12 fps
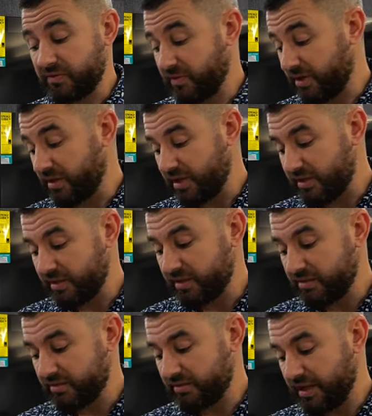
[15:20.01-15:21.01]
Very easy to
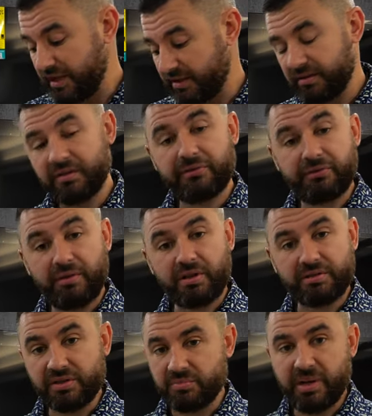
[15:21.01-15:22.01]
do that. The
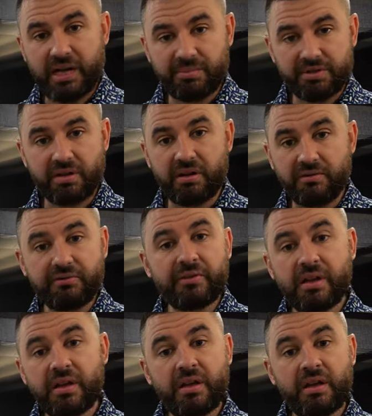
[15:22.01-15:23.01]
front just pops off,
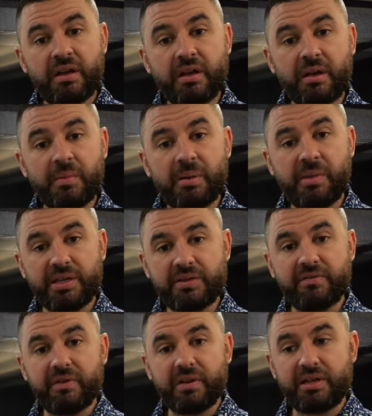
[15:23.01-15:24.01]
and it makes
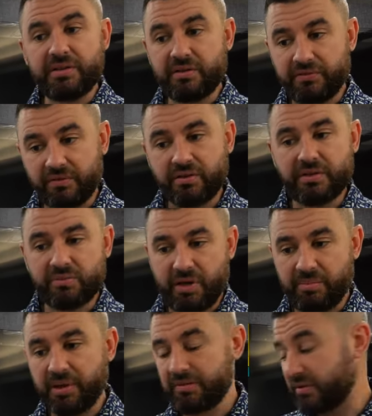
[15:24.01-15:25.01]
it very easy for you to
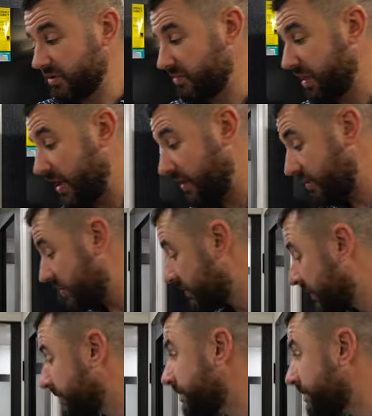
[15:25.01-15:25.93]
swap out those bags.